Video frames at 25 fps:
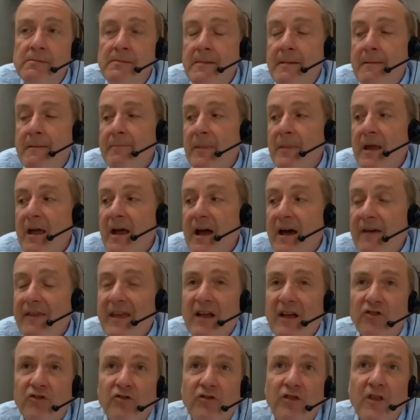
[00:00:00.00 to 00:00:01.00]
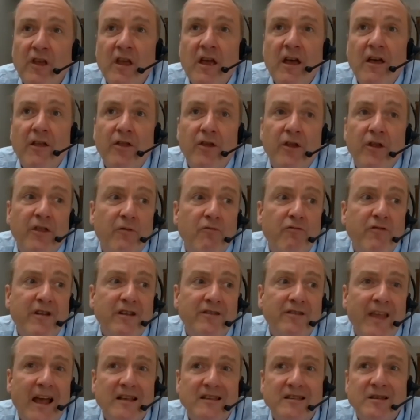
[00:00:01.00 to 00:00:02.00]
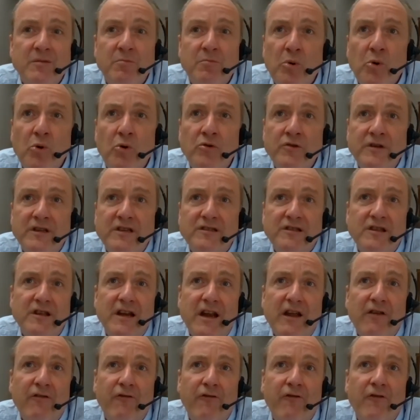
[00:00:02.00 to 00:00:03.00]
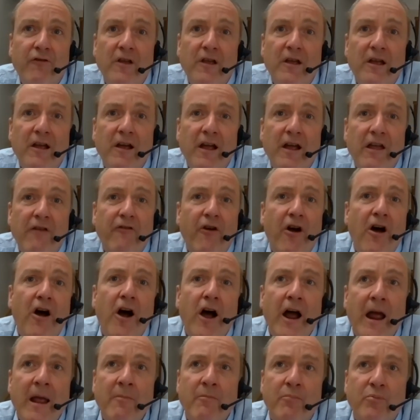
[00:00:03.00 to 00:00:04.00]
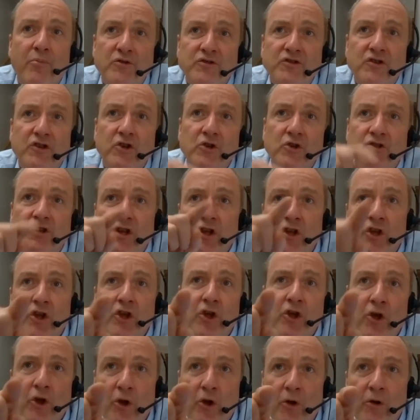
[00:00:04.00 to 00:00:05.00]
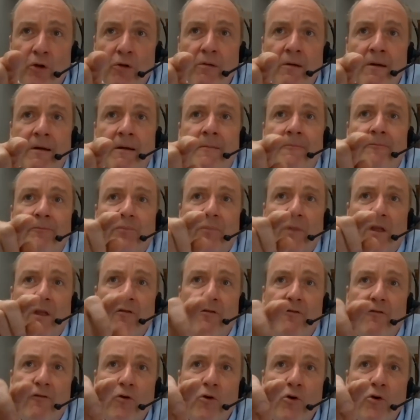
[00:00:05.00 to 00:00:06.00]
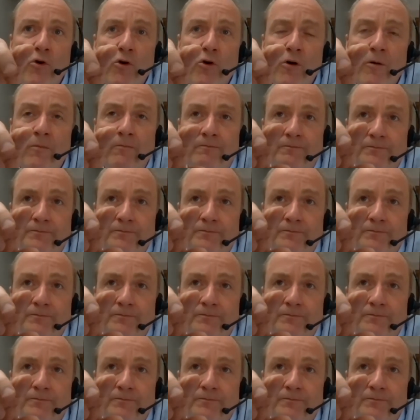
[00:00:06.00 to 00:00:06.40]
And that's the reason that's important is that if I'm prosecuting you for